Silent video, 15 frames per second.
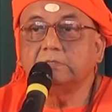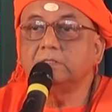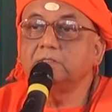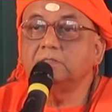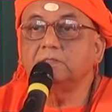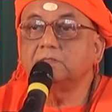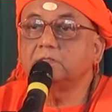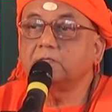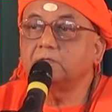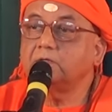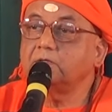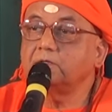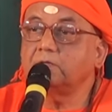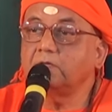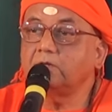This is
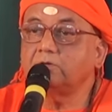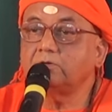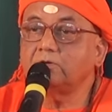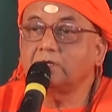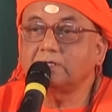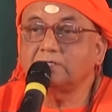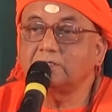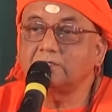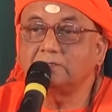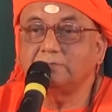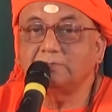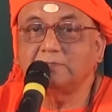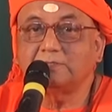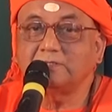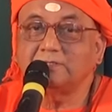an introductory
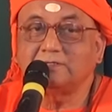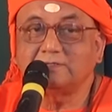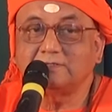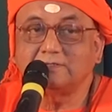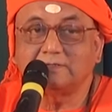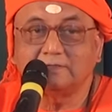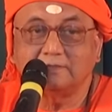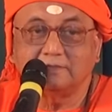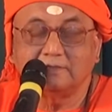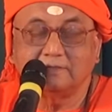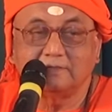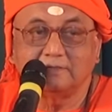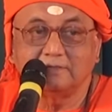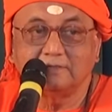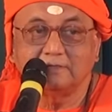presentation.
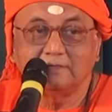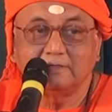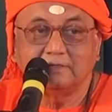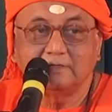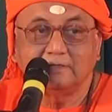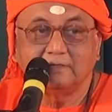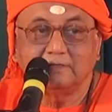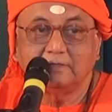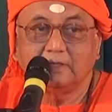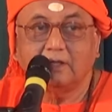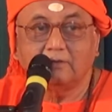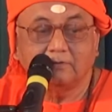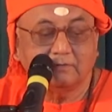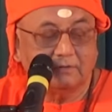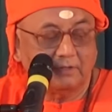
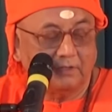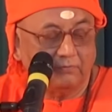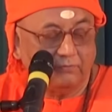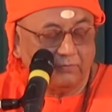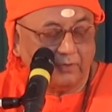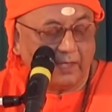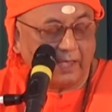Now, if you